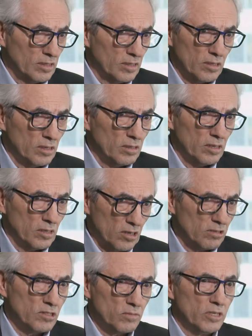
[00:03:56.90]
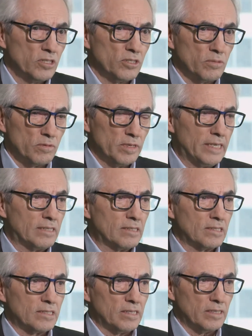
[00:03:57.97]
in incarceration
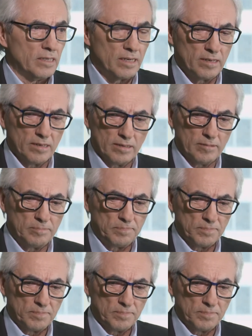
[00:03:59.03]
rates, and uh,